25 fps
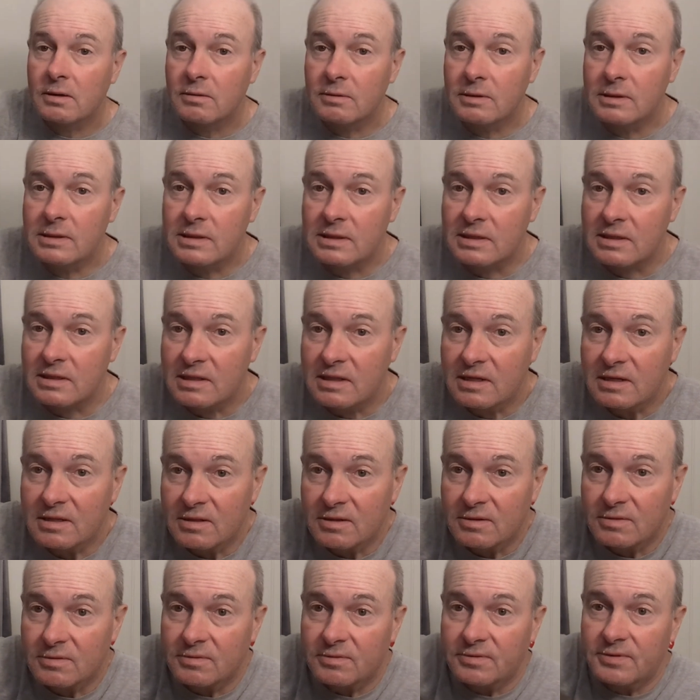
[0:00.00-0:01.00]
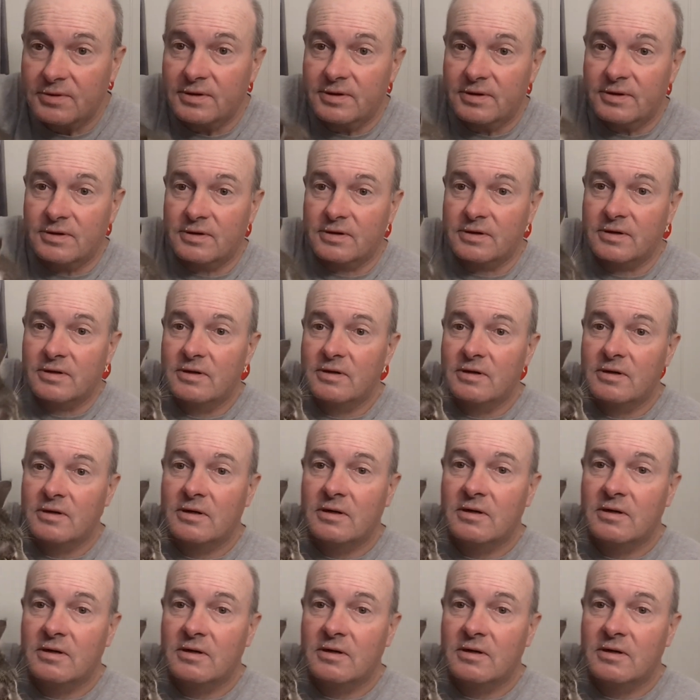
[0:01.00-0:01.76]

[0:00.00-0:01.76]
Well, hello there.